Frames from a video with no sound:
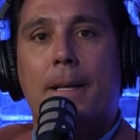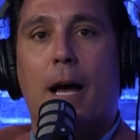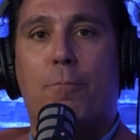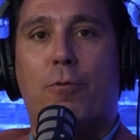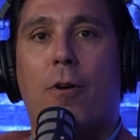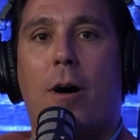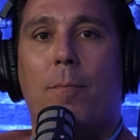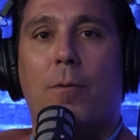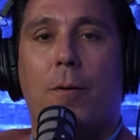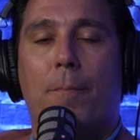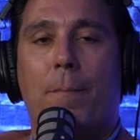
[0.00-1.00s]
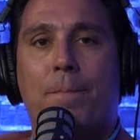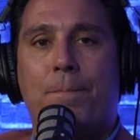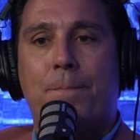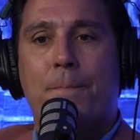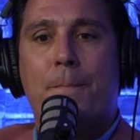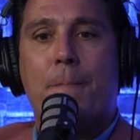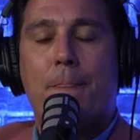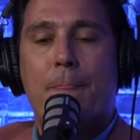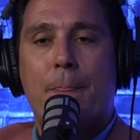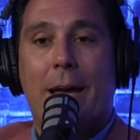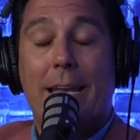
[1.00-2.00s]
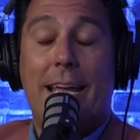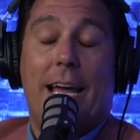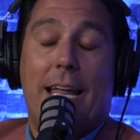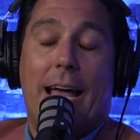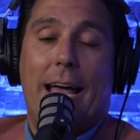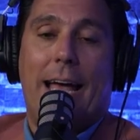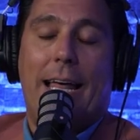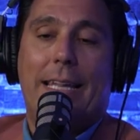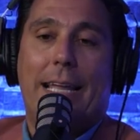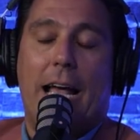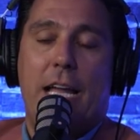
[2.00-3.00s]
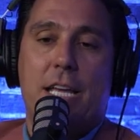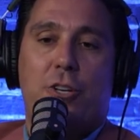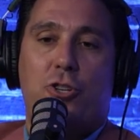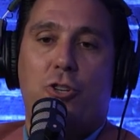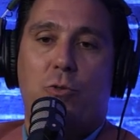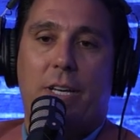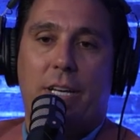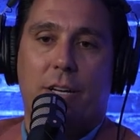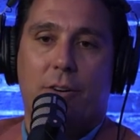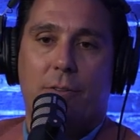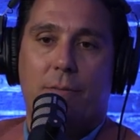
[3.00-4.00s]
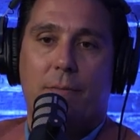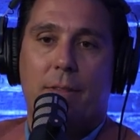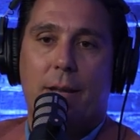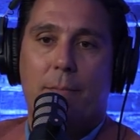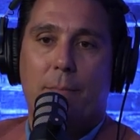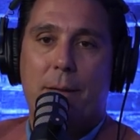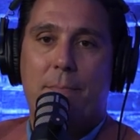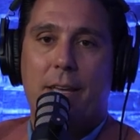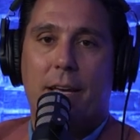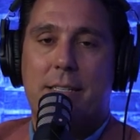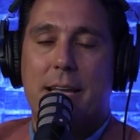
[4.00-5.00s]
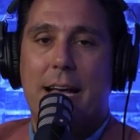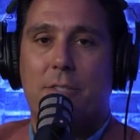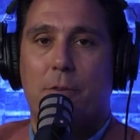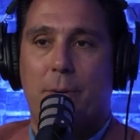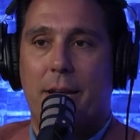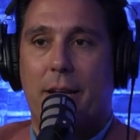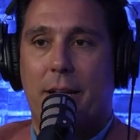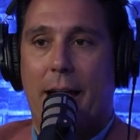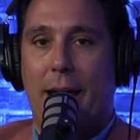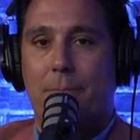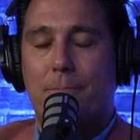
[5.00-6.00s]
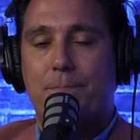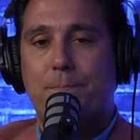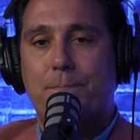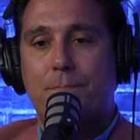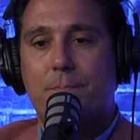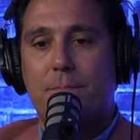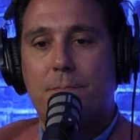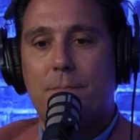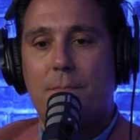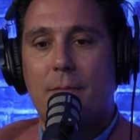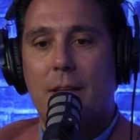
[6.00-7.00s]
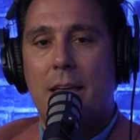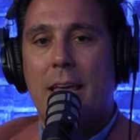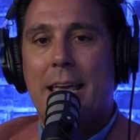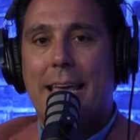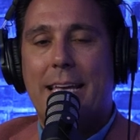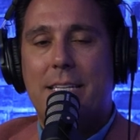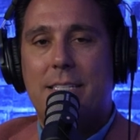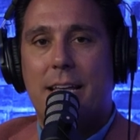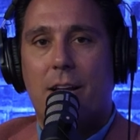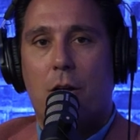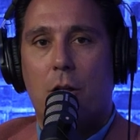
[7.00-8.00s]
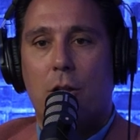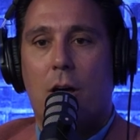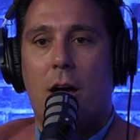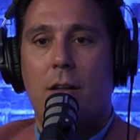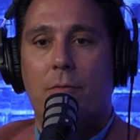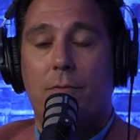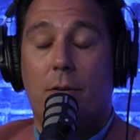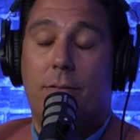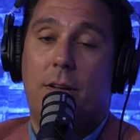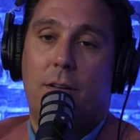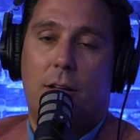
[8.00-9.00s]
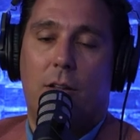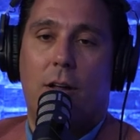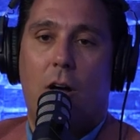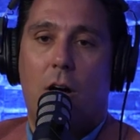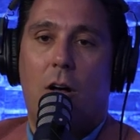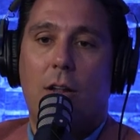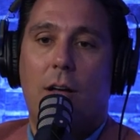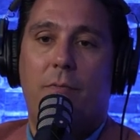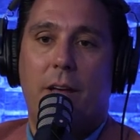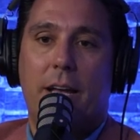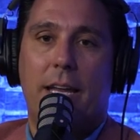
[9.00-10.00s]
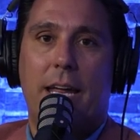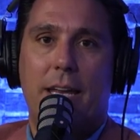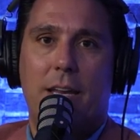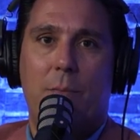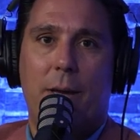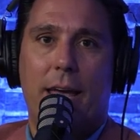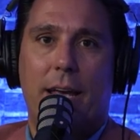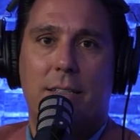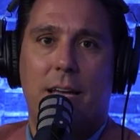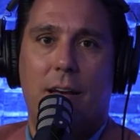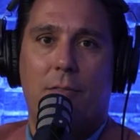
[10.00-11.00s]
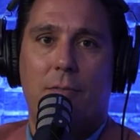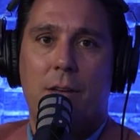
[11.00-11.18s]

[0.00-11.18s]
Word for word: a problem, an, like an issue here that may be exacerbating that is that a lot of a lot, all of the Canadian banks have